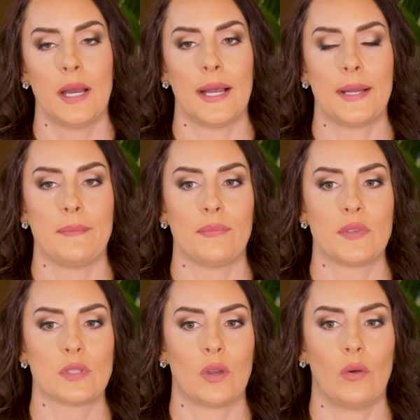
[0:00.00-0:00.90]
Um,
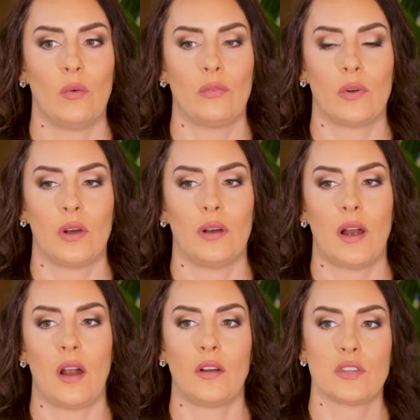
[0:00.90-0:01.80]
so for
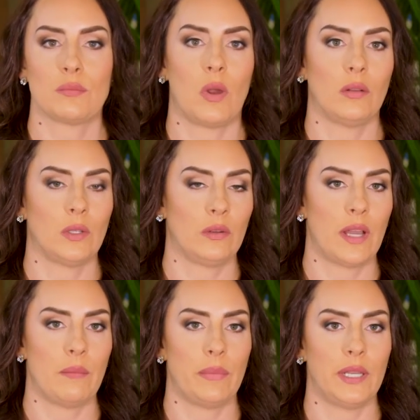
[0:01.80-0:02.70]
our small little
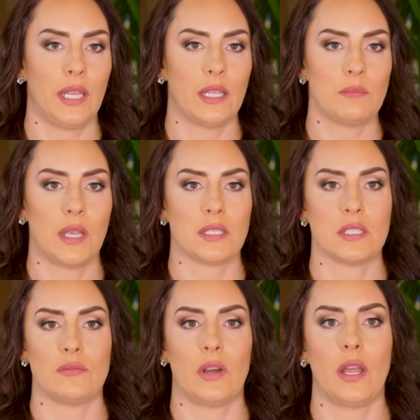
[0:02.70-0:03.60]
company, it makes
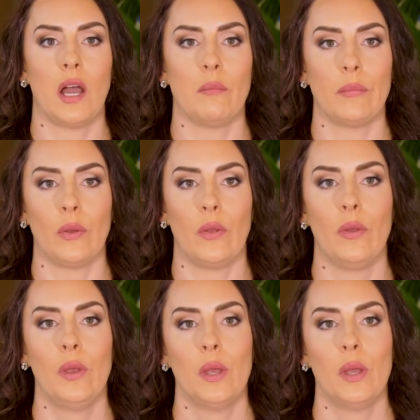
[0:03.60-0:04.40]
us very humble